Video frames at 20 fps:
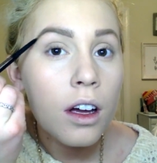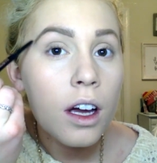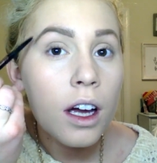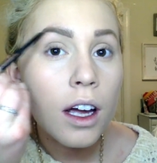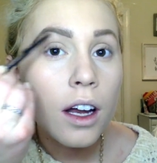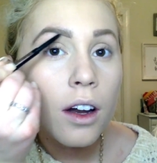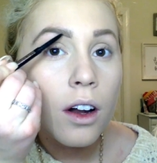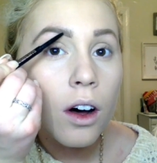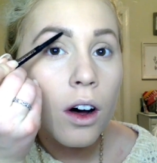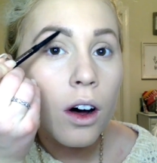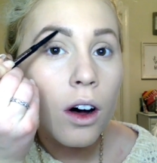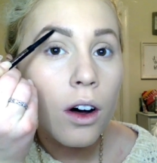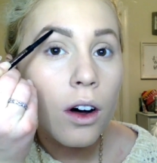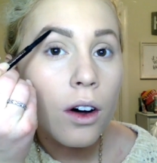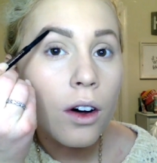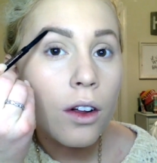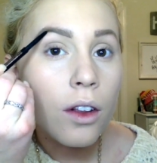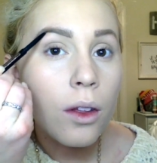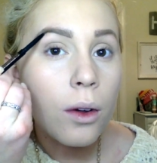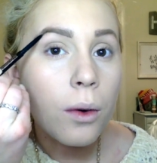and
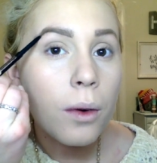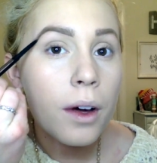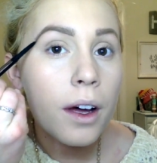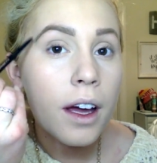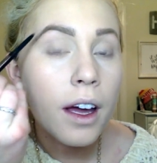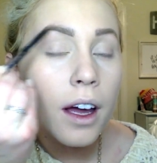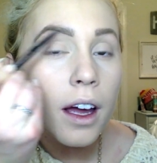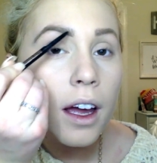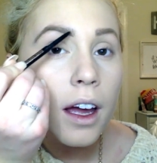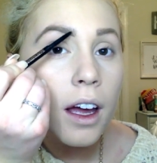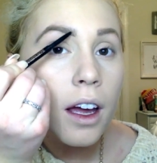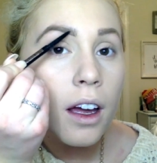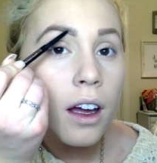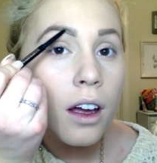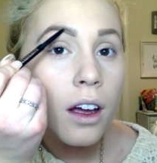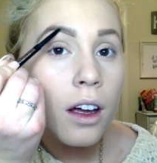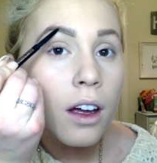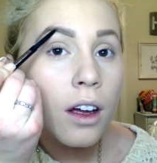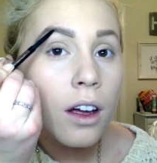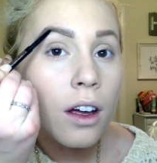all the way
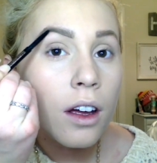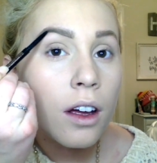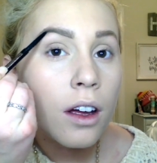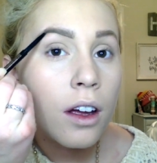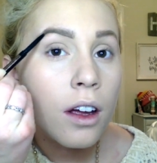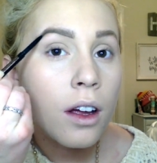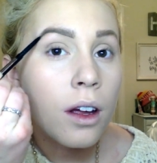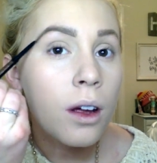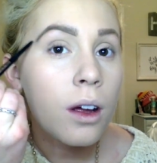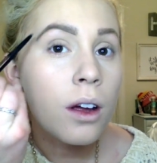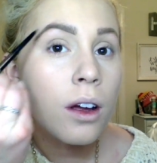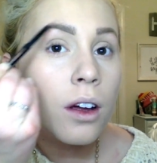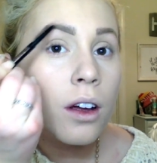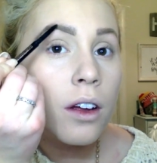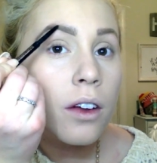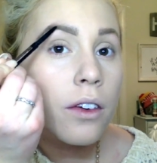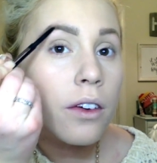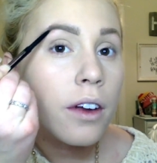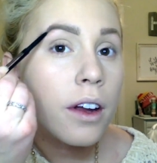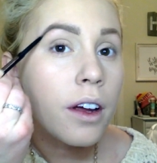
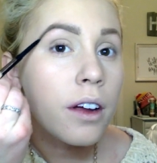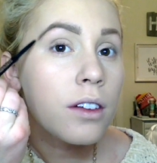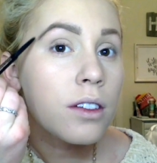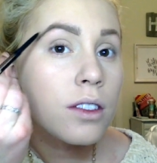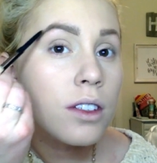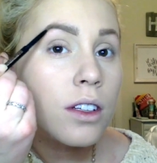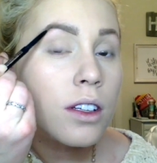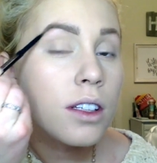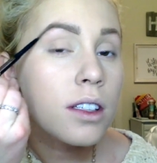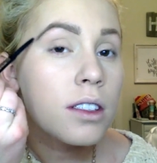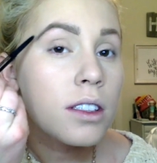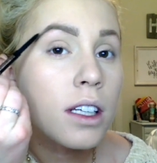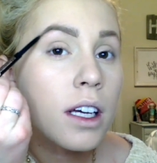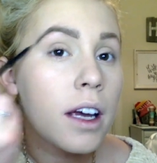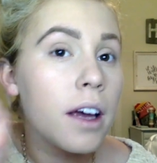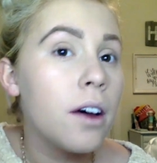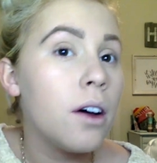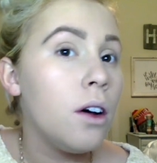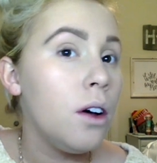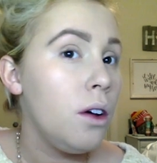down to the
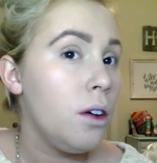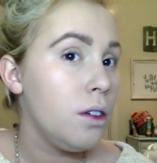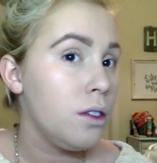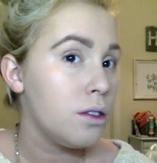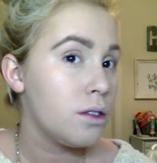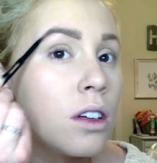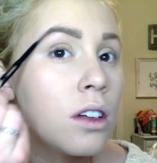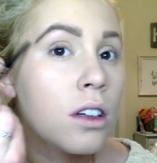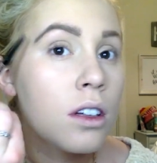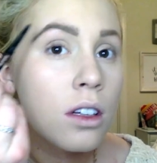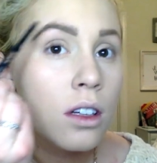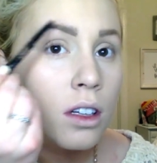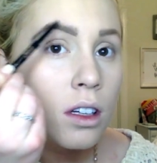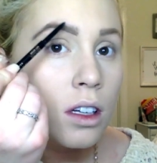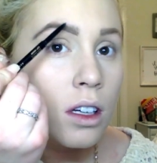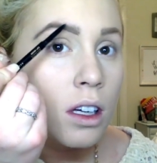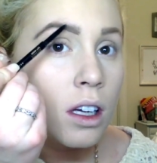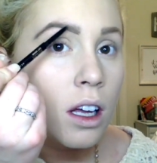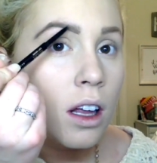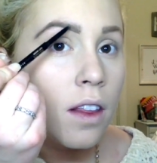tail.
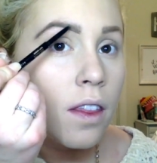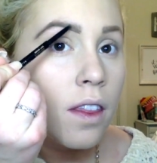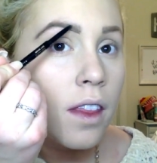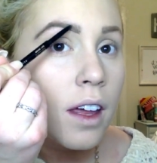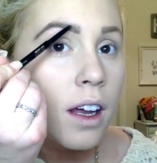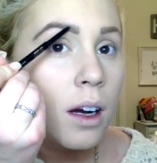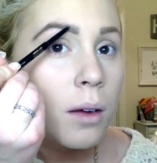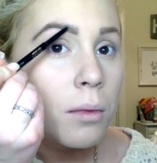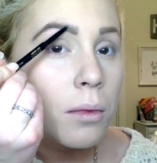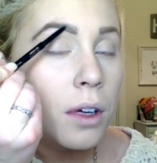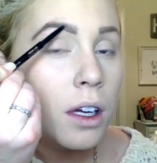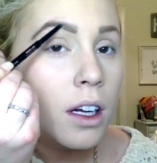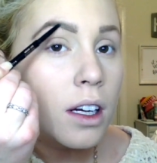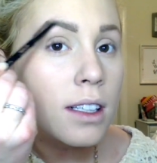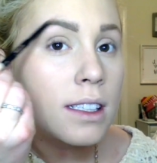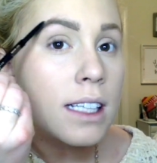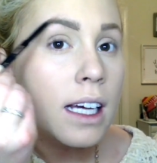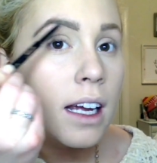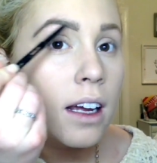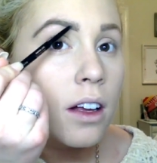And then I'm
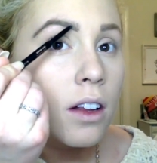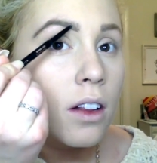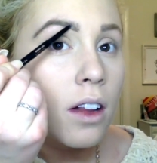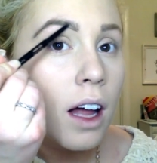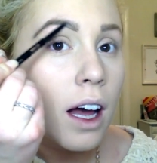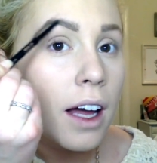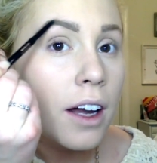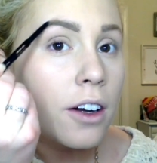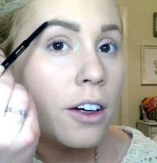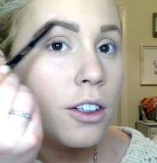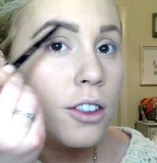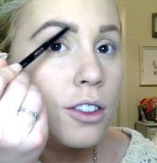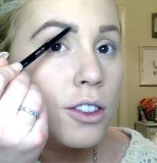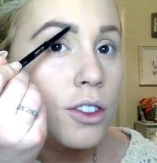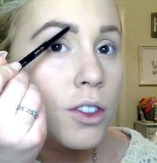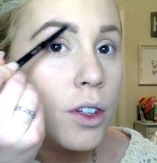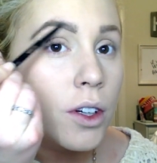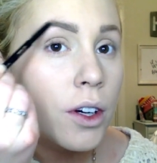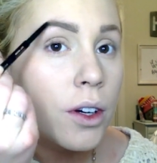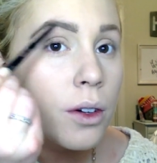gonna take lighter
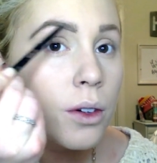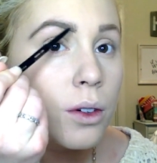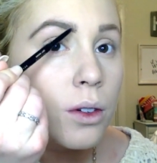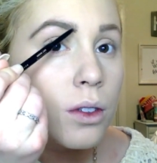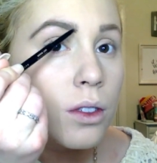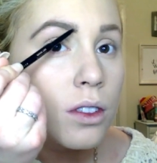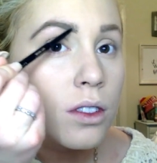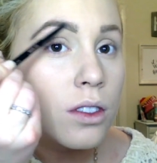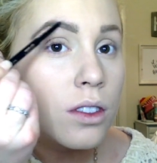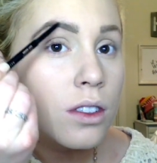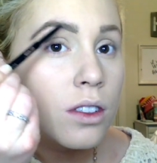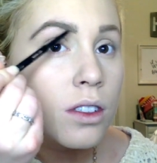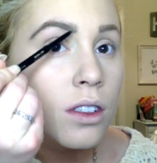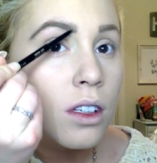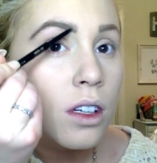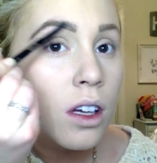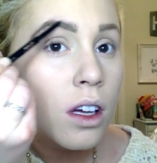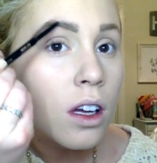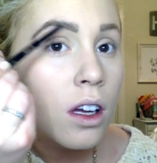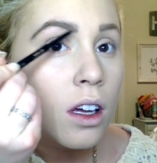strokes
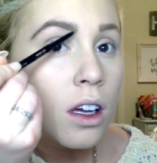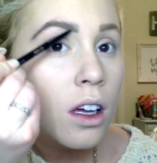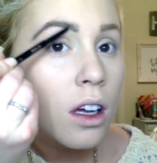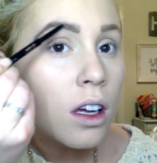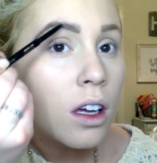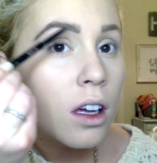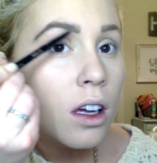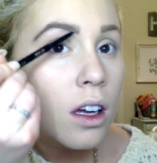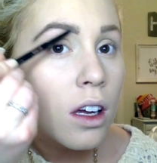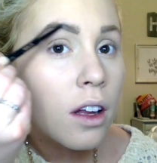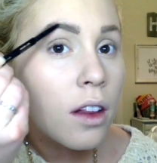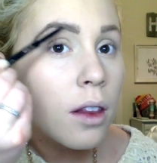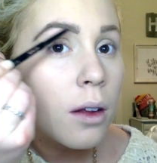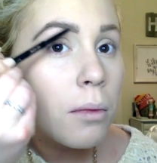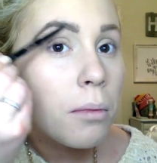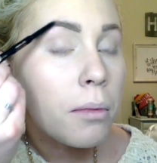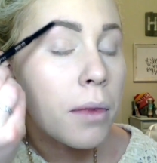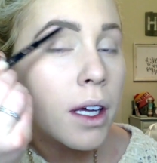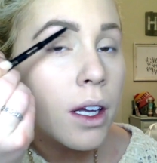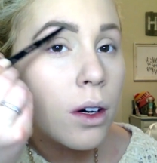in the
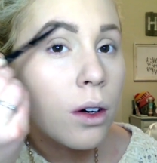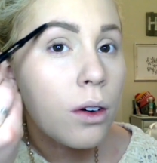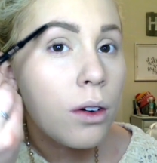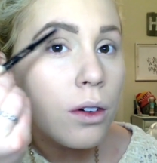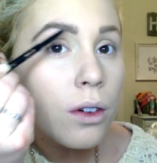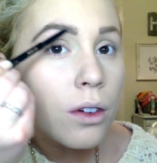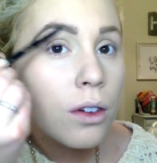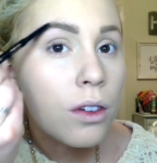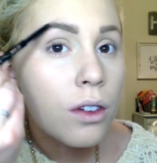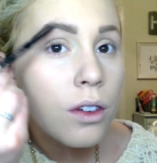middle.